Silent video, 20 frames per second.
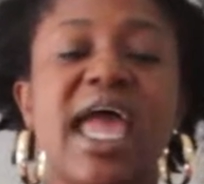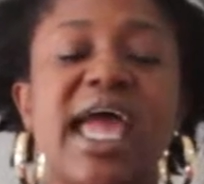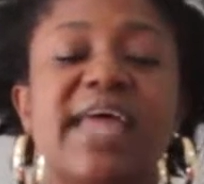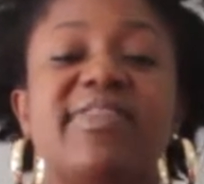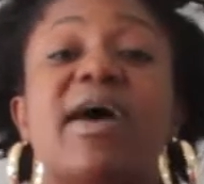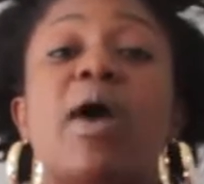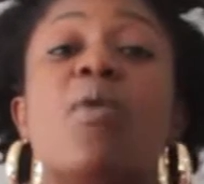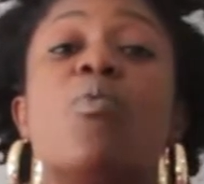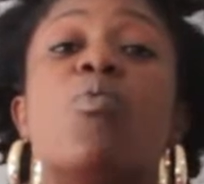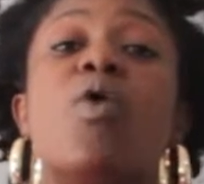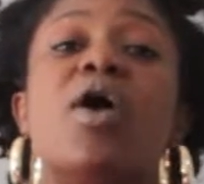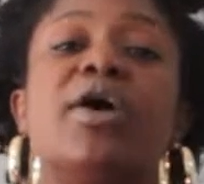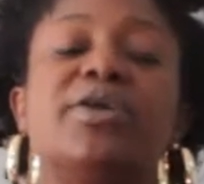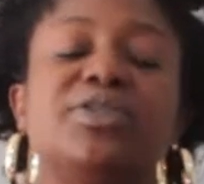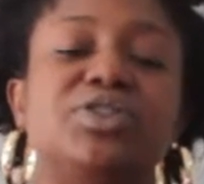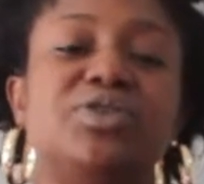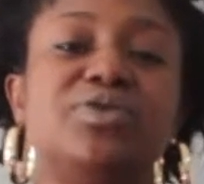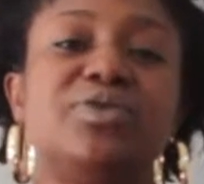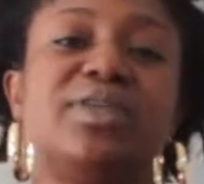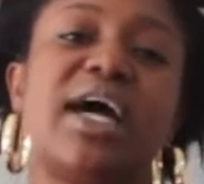and that
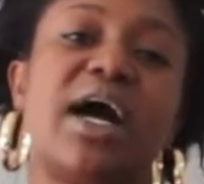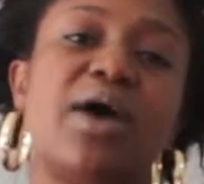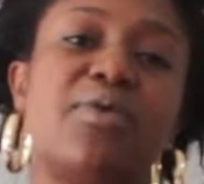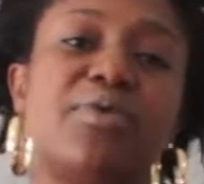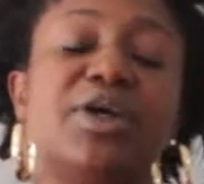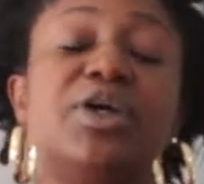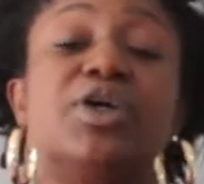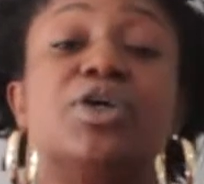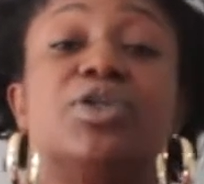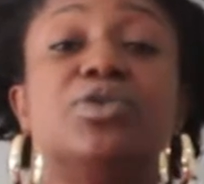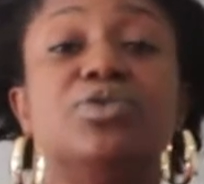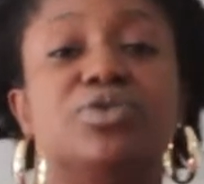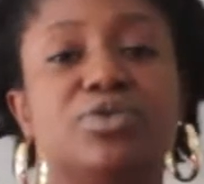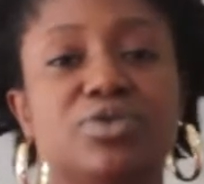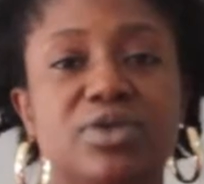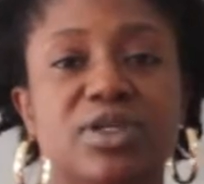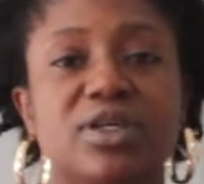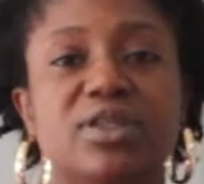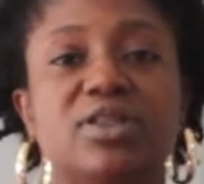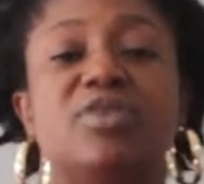want to now
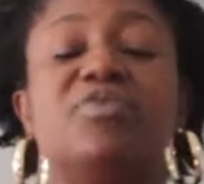include